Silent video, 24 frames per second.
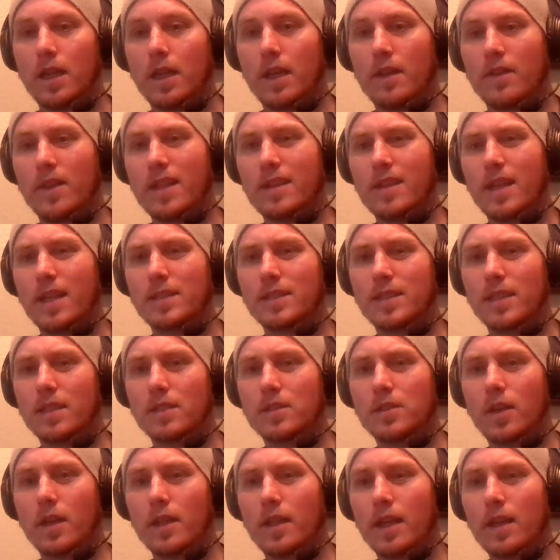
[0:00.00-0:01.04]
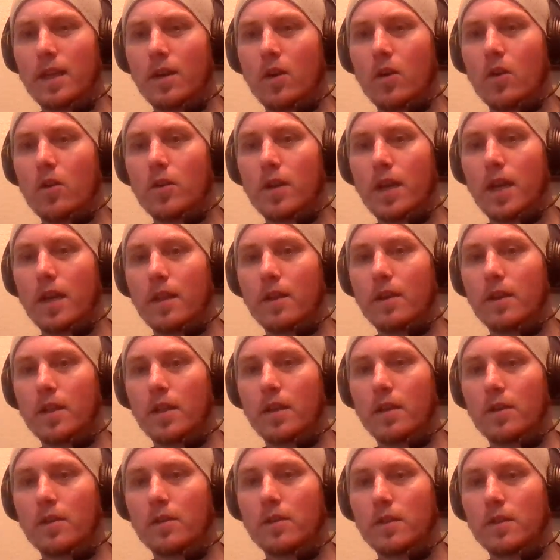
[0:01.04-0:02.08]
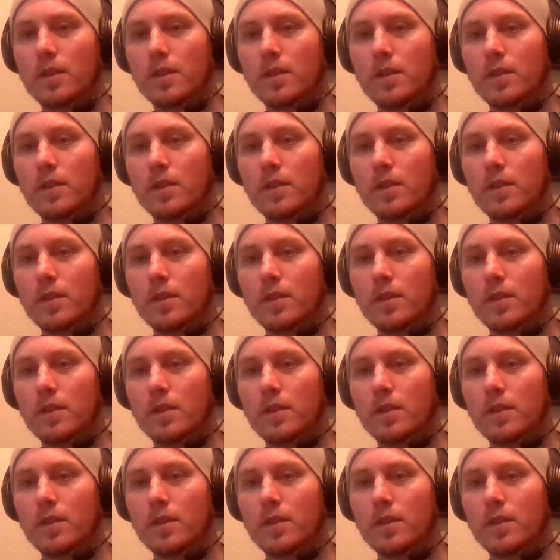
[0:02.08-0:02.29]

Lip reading: And I think that's it. So I think, oh, okay, there you go.